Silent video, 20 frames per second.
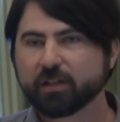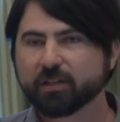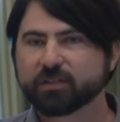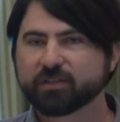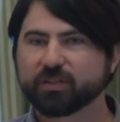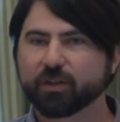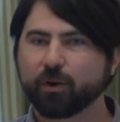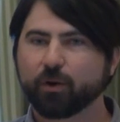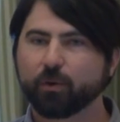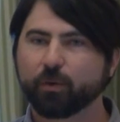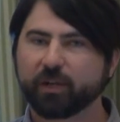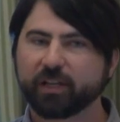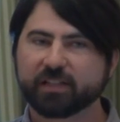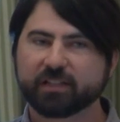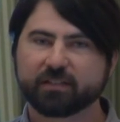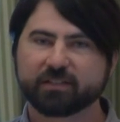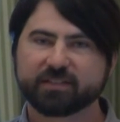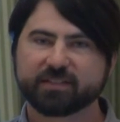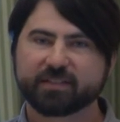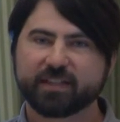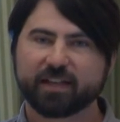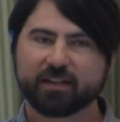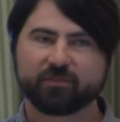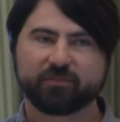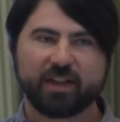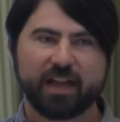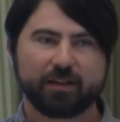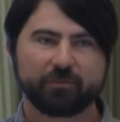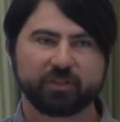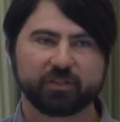So instead
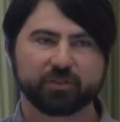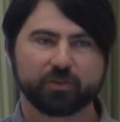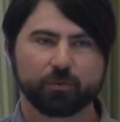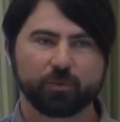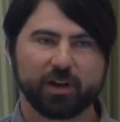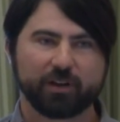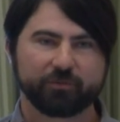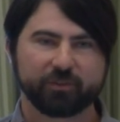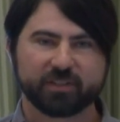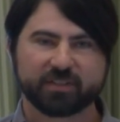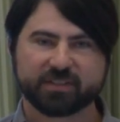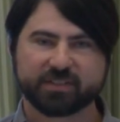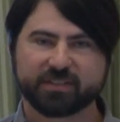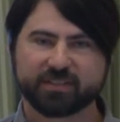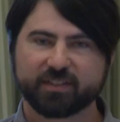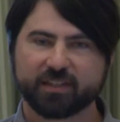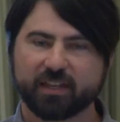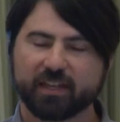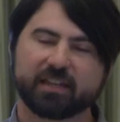of having to reference